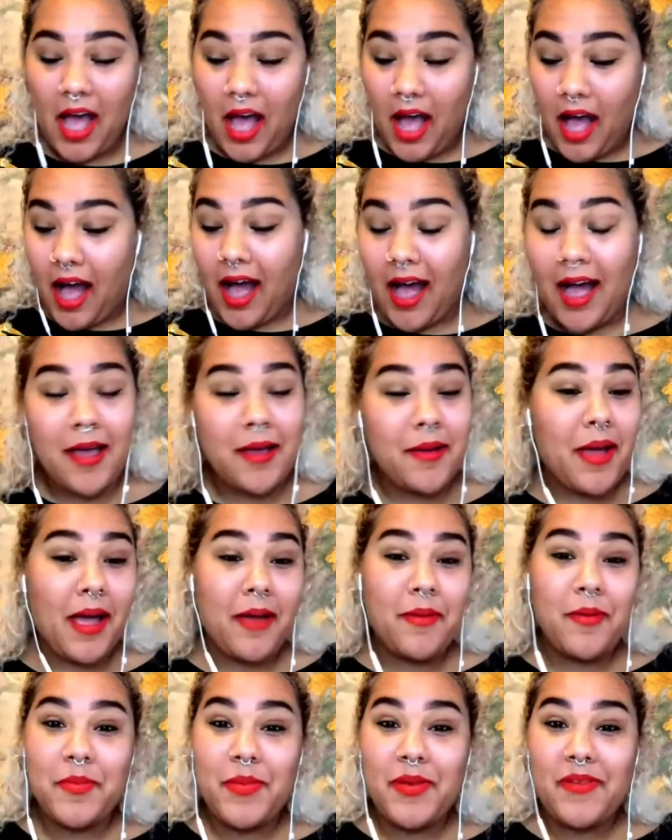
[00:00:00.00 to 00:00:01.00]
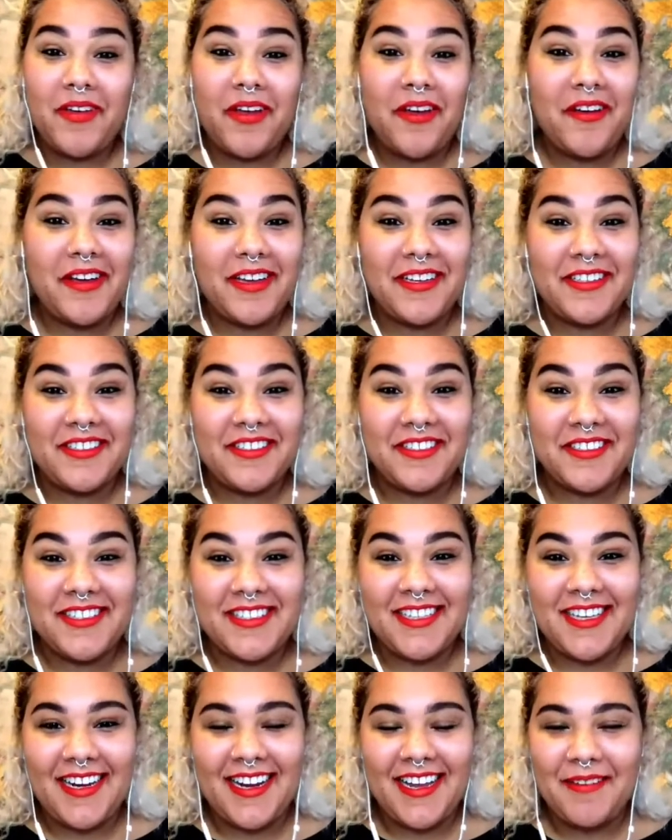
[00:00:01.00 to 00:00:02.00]
I would be very
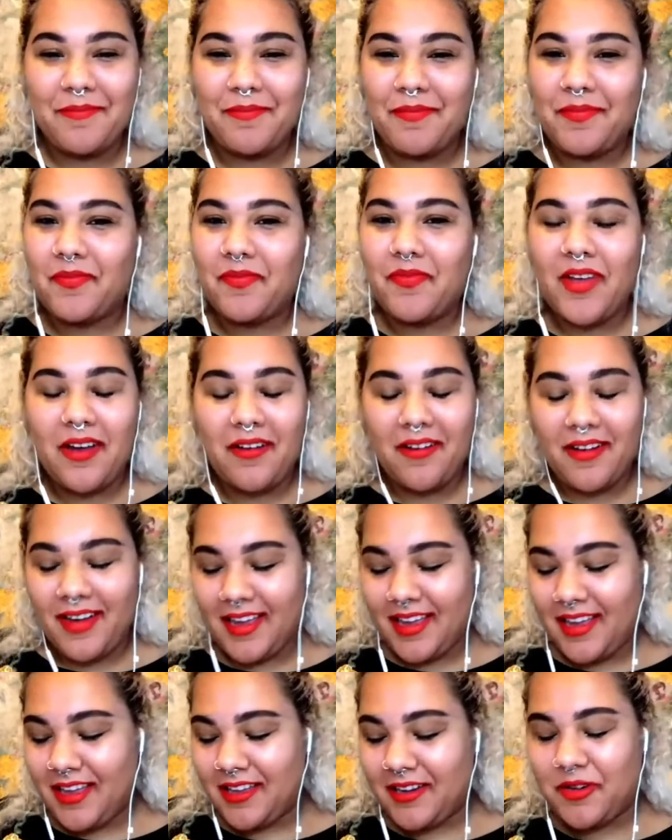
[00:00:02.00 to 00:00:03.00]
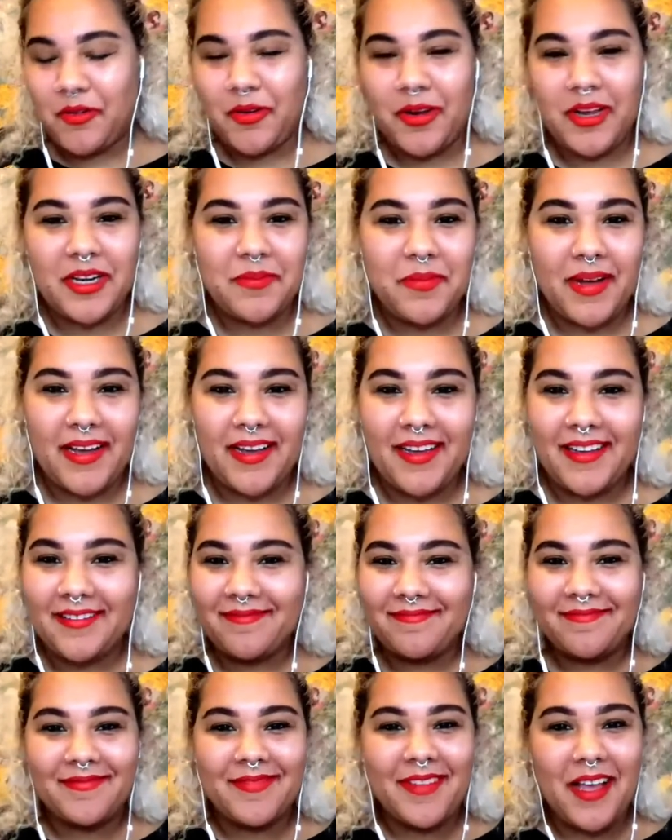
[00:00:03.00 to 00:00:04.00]
interested. I'm very intrigued by
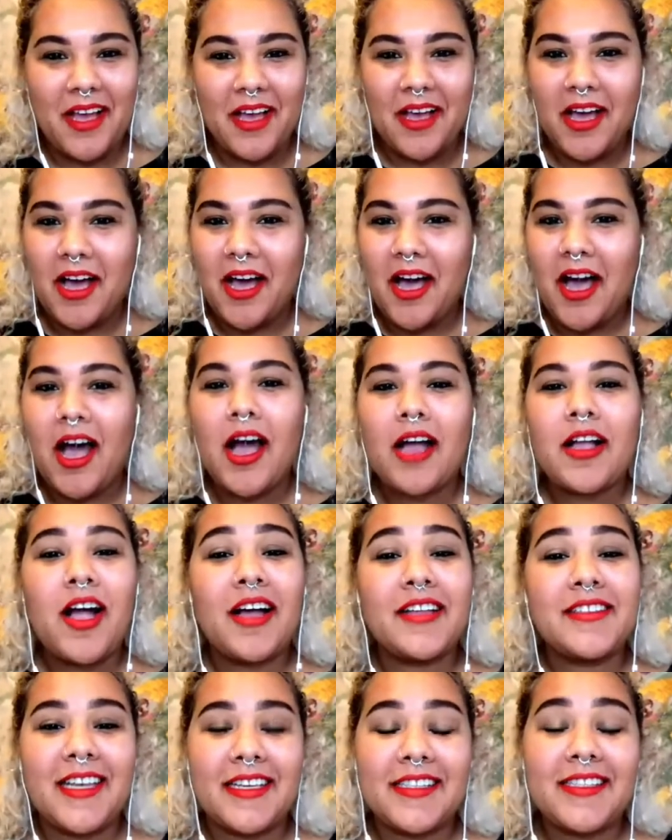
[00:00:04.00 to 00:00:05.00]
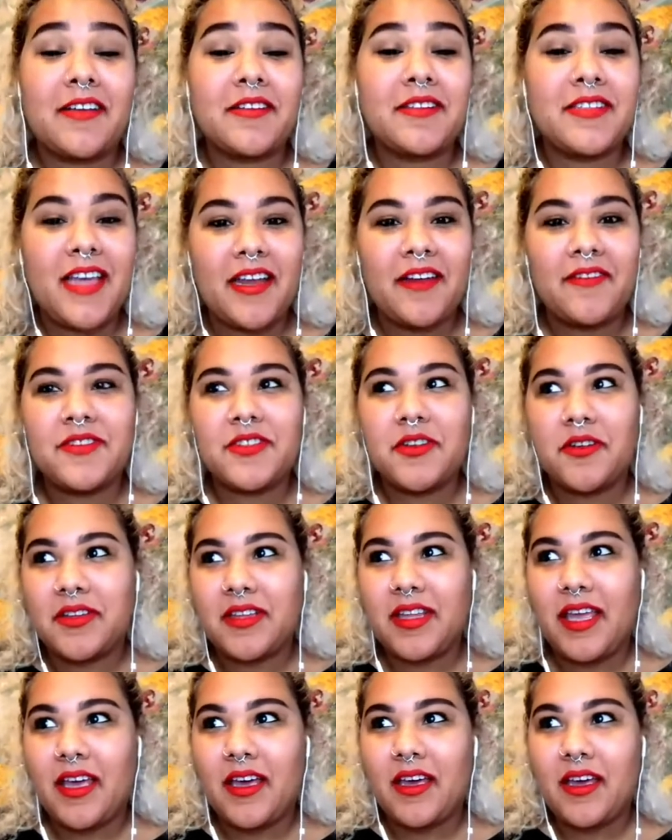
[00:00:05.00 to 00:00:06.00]
context outside of
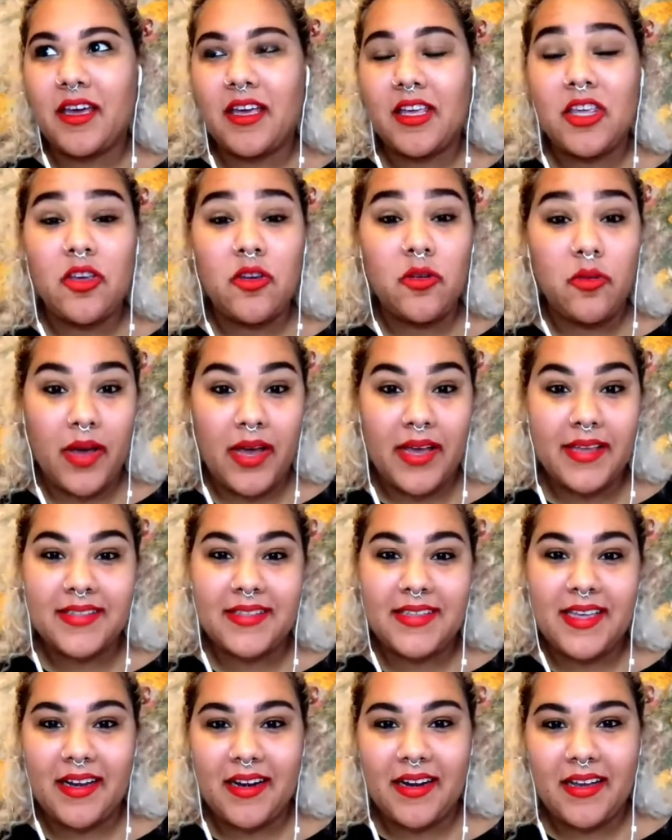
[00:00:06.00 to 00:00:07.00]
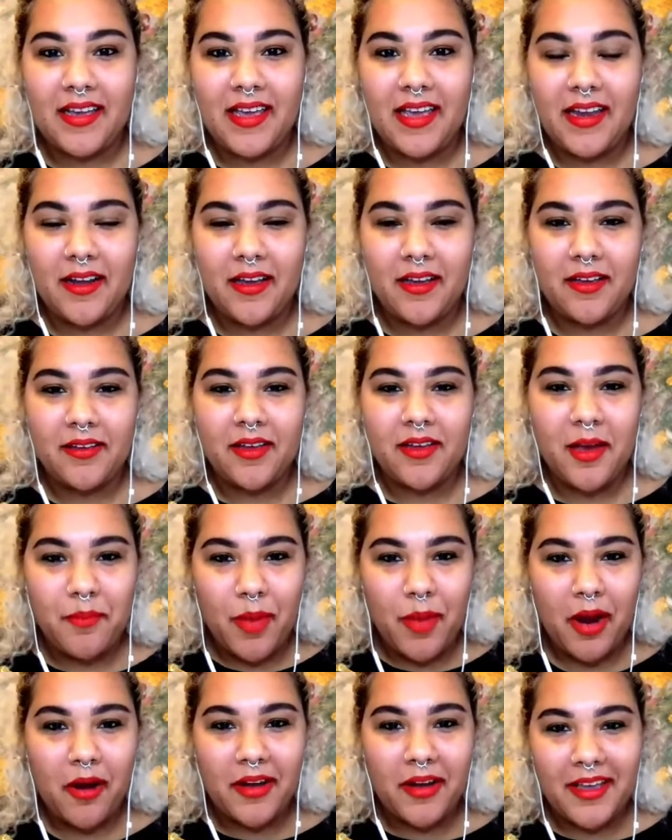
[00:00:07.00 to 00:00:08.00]
certainly a U.S. and a
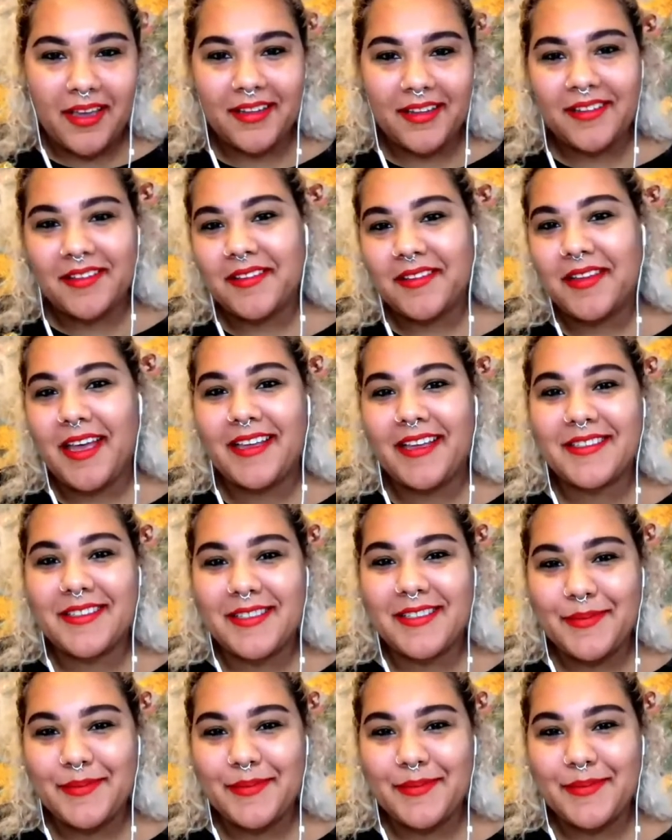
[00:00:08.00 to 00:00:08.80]
American lens.